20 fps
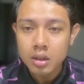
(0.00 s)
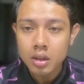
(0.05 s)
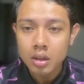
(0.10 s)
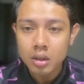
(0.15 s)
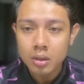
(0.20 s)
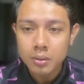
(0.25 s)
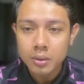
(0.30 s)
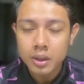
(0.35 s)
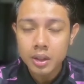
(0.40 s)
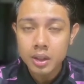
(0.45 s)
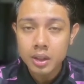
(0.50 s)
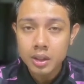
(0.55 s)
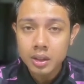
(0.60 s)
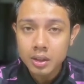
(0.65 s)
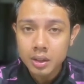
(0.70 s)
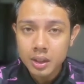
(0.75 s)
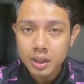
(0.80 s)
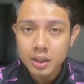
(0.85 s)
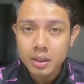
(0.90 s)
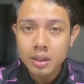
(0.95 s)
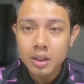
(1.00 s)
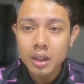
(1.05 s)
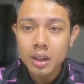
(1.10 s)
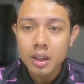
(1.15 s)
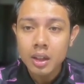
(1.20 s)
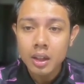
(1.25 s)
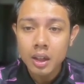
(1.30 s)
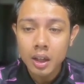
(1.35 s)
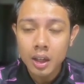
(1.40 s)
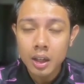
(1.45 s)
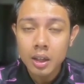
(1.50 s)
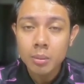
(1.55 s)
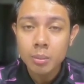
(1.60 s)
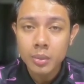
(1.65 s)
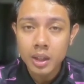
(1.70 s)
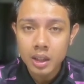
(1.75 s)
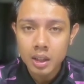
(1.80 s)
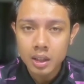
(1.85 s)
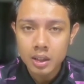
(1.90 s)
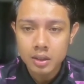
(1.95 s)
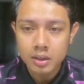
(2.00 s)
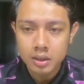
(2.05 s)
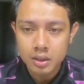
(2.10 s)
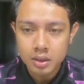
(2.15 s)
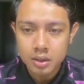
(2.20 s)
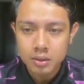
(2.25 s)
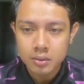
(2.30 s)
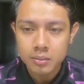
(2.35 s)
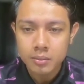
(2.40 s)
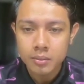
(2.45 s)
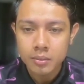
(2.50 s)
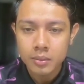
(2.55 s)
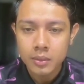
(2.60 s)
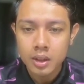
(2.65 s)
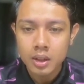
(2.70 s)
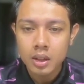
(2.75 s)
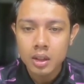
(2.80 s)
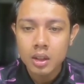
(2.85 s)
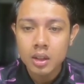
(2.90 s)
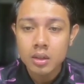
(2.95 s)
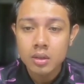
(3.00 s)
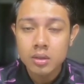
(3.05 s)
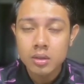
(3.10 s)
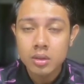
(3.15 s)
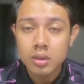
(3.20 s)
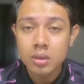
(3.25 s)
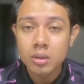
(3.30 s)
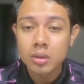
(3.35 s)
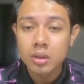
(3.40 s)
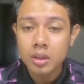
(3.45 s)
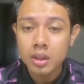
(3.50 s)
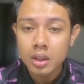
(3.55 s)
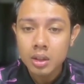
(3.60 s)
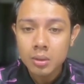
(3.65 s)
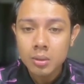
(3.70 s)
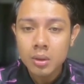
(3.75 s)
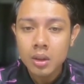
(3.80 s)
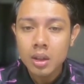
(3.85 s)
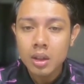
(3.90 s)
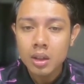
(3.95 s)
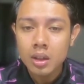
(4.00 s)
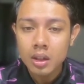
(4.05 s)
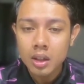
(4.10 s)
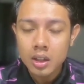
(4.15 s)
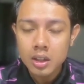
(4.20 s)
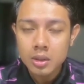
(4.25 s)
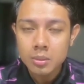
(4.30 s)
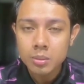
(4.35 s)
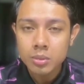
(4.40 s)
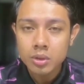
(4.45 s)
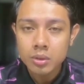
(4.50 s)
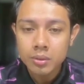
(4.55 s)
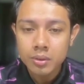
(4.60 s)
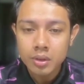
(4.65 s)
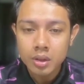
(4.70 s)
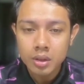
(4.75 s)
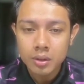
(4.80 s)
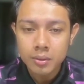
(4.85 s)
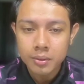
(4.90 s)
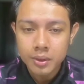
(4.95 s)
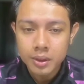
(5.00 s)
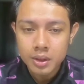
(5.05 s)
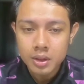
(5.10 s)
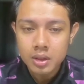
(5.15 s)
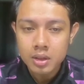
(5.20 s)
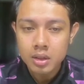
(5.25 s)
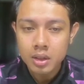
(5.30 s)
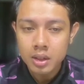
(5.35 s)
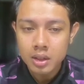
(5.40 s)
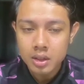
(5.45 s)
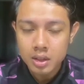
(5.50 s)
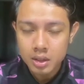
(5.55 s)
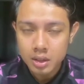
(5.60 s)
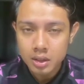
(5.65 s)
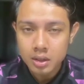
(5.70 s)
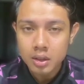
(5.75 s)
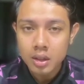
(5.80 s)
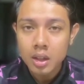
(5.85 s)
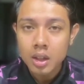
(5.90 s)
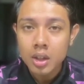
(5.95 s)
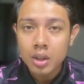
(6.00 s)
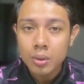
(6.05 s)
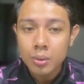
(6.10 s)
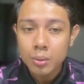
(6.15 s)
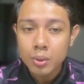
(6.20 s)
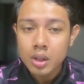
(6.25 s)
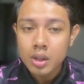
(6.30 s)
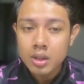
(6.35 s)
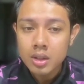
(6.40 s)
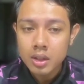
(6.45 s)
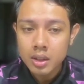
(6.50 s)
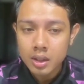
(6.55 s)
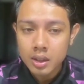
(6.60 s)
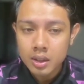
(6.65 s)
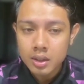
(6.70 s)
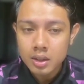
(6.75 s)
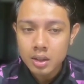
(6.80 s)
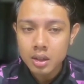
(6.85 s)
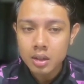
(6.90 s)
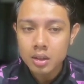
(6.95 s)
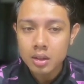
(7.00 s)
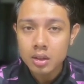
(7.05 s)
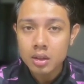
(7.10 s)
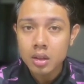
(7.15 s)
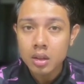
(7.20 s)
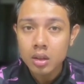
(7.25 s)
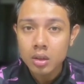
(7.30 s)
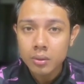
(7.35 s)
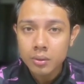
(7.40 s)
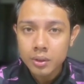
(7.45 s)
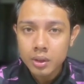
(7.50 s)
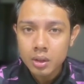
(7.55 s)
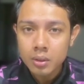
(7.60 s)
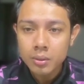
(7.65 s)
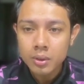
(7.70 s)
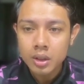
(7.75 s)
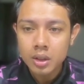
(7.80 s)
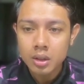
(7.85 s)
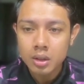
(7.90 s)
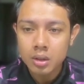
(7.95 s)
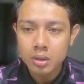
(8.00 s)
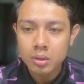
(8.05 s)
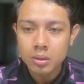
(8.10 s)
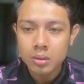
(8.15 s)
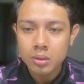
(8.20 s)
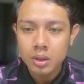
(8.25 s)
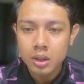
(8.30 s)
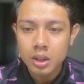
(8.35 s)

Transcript: of hearing and balance. So now, let's move to the first structure, which is the oval window.